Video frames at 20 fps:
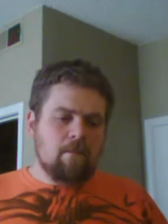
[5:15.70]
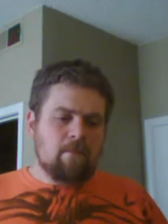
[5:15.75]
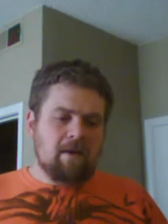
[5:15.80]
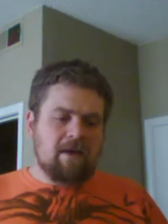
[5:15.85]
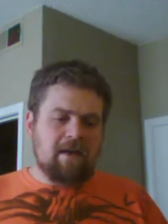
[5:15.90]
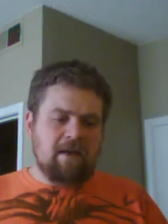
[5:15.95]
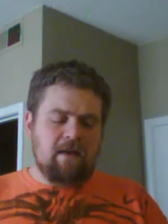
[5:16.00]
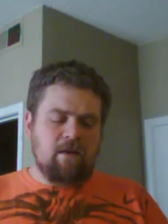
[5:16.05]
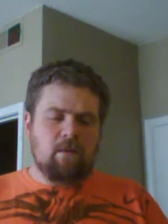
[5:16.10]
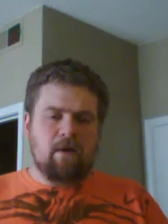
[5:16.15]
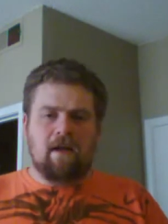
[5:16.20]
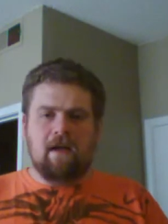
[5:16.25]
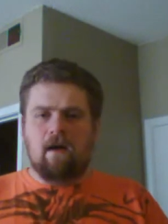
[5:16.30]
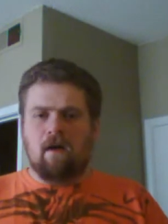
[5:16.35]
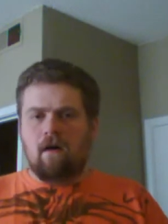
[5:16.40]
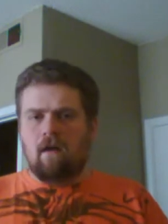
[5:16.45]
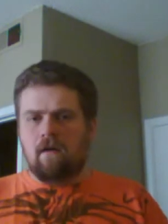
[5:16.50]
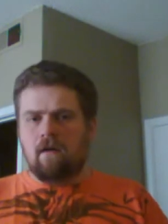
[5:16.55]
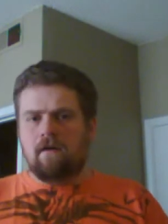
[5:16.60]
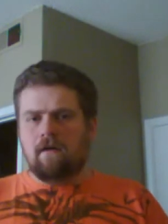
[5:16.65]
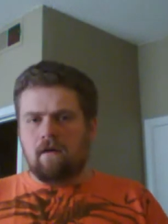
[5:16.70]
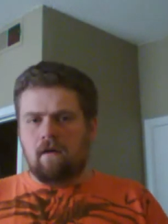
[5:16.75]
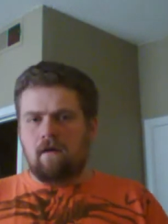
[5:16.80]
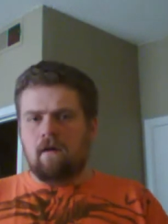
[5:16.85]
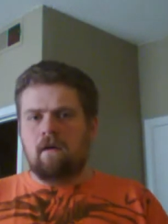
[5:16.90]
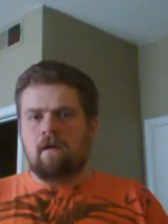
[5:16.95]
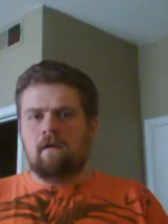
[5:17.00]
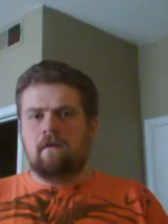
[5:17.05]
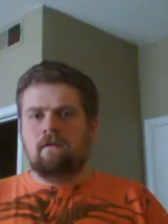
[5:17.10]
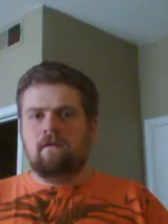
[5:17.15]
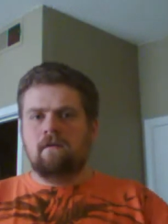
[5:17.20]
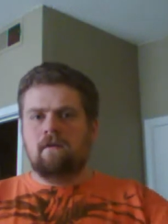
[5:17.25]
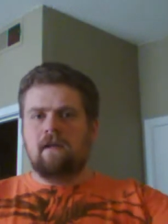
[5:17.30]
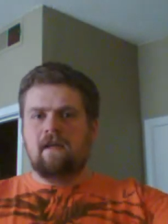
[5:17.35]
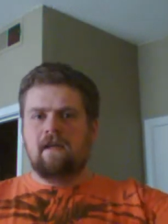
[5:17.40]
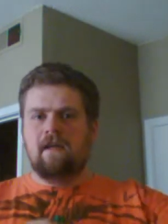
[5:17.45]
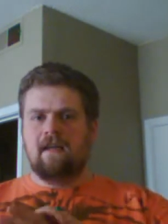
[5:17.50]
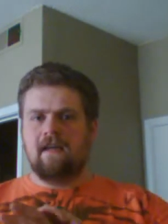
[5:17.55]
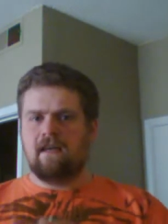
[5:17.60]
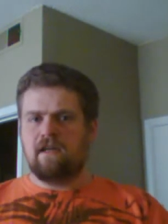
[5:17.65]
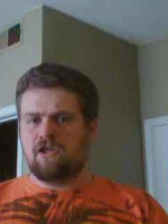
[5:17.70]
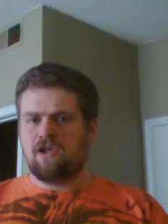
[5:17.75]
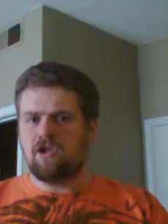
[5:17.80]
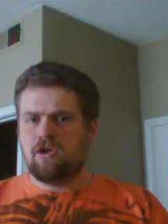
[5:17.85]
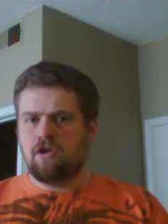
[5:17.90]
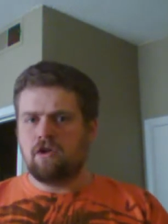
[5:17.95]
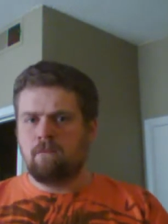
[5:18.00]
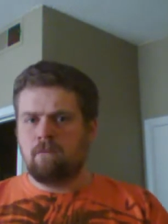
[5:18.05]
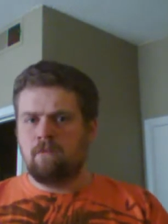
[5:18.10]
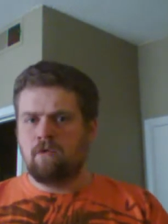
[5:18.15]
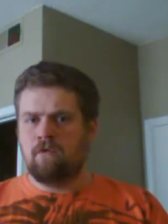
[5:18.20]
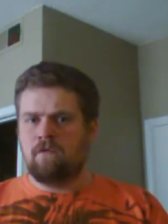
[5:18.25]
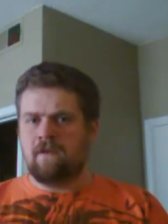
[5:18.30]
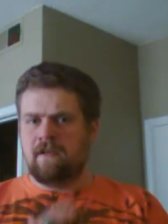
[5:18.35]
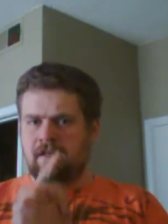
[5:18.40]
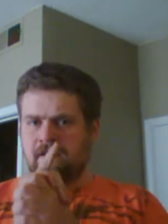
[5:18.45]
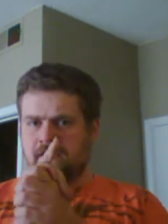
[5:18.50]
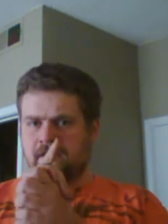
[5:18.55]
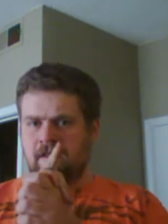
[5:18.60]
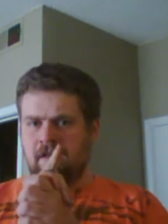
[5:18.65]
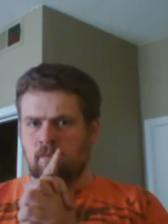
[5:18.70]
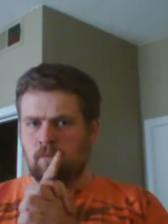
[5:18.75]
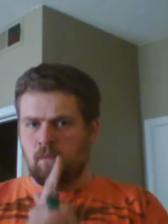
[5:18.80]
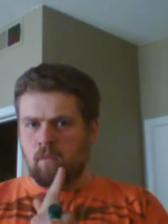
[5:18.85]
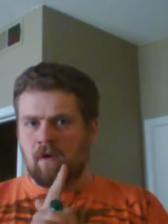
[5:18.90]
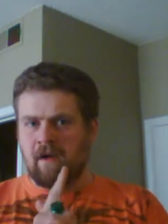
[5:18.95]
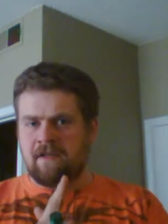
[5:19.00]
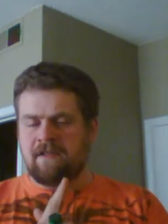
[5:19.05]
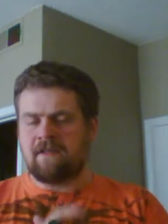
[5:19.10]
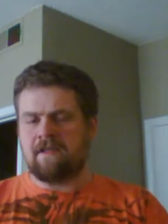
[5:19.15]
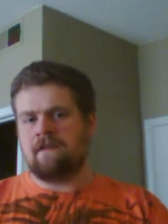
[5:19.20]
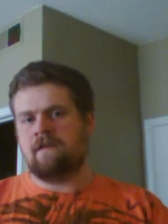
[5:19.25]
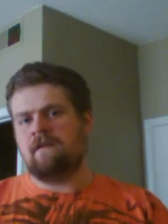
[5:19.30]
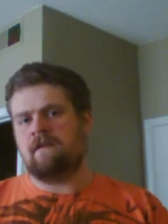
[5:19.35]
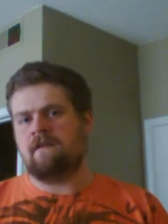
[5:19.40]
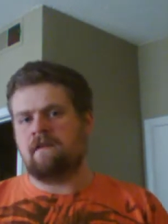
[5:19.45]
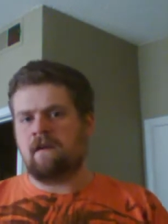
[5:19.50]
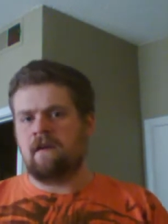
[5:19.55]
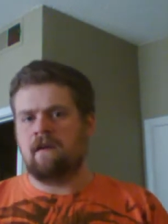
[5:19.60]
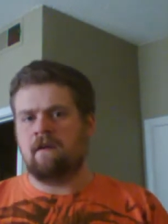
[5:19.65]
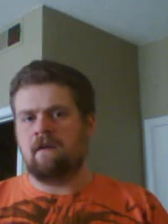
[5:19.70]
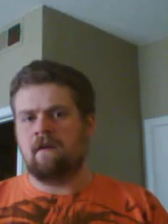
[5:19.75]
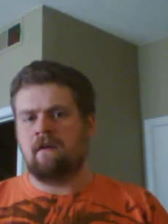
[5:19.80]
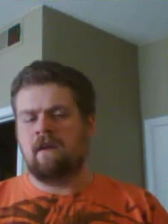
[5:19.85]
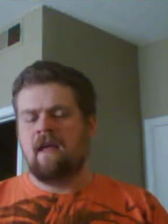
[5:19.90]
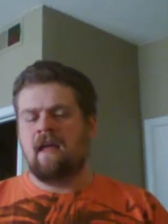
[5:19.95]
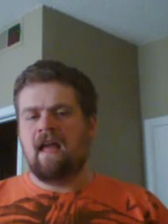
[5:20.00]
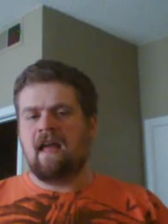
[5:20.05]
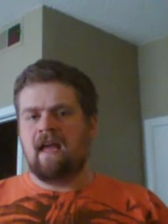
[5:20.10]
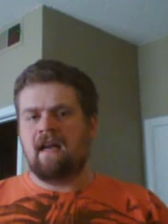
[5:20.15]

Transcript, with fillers: But anyway, all in all, it is a good movie to see once in the theater.